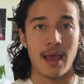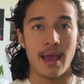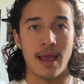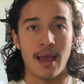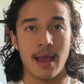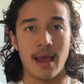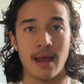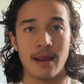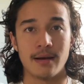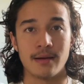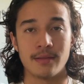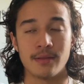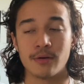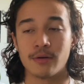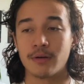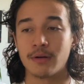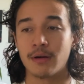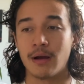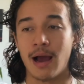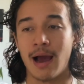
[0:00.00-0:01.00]
And
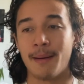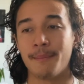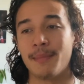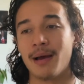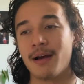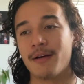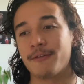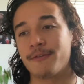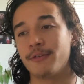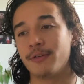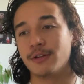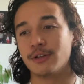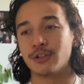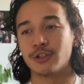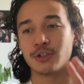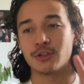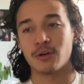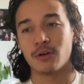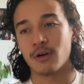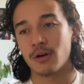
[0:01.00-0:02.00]
I'm not fully
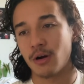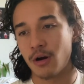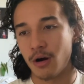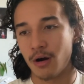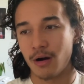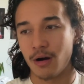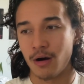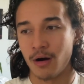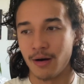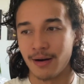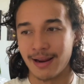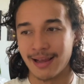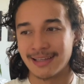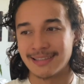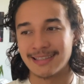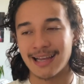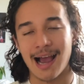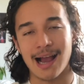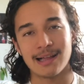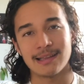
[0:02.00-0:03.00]
sure on
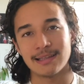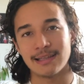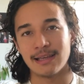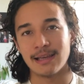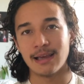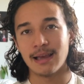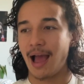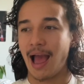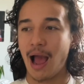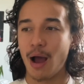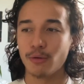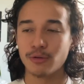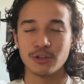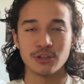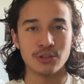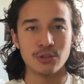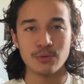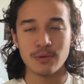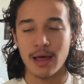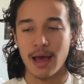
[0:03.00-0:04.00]
exactly how to
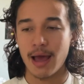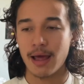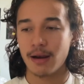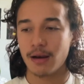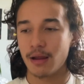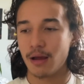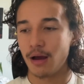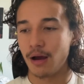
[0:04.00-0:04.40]
do that.